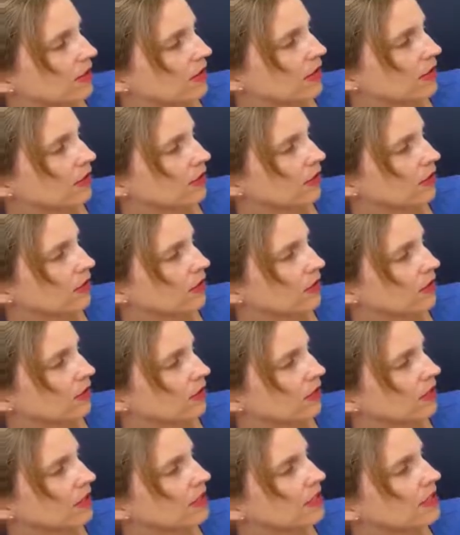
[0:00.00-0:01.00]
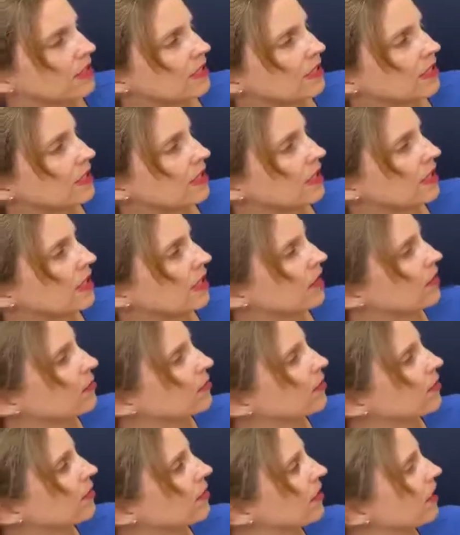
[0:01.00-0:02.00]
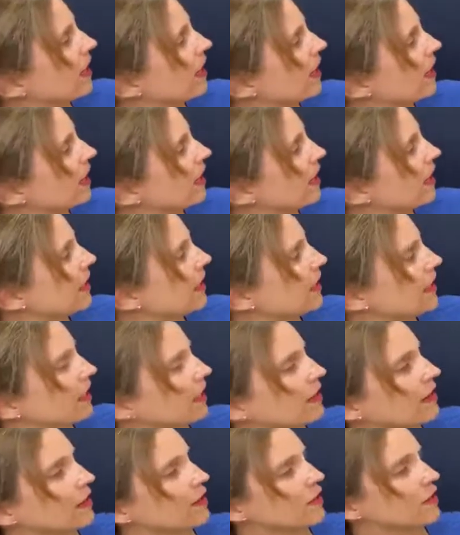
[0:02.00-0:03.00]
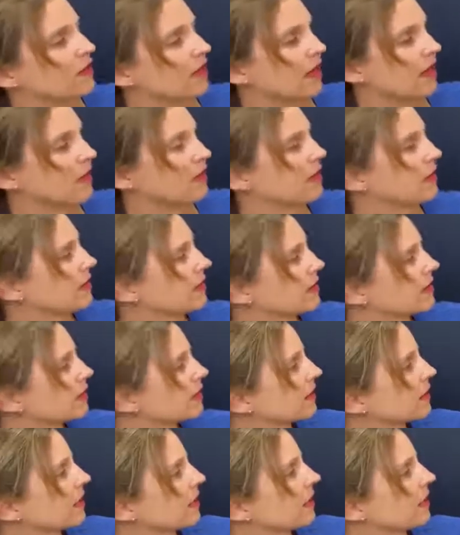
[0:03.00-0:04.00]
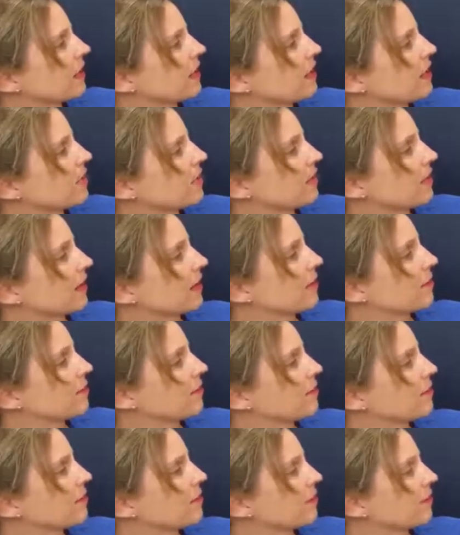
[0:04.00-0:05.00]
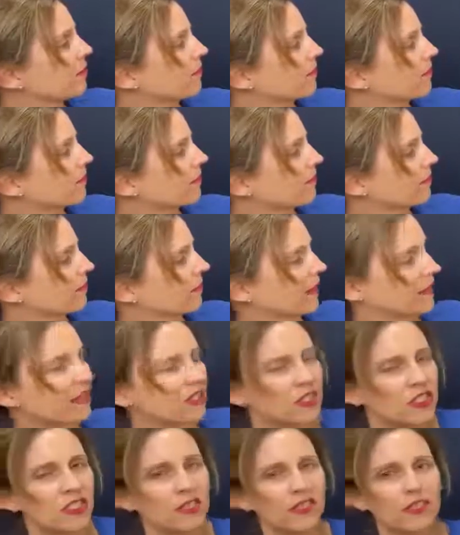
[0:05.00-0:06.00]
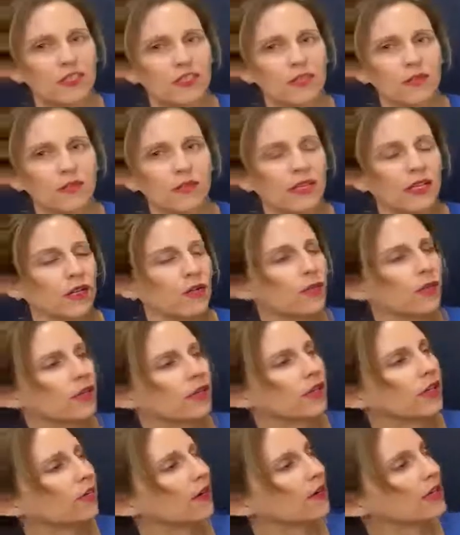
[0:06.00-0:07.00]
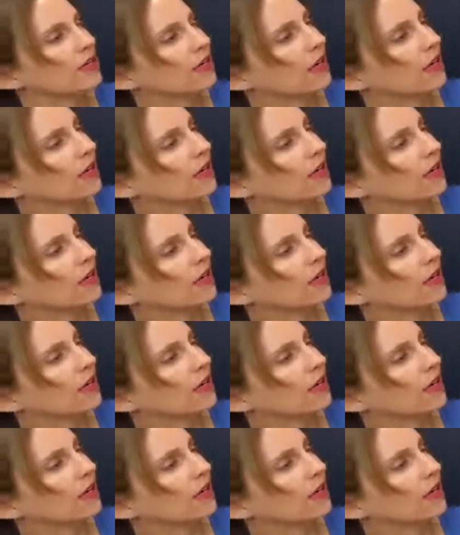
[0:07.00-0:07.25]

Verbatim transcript: and people are listening and playing and there's a baby asleep and that just looks like a really great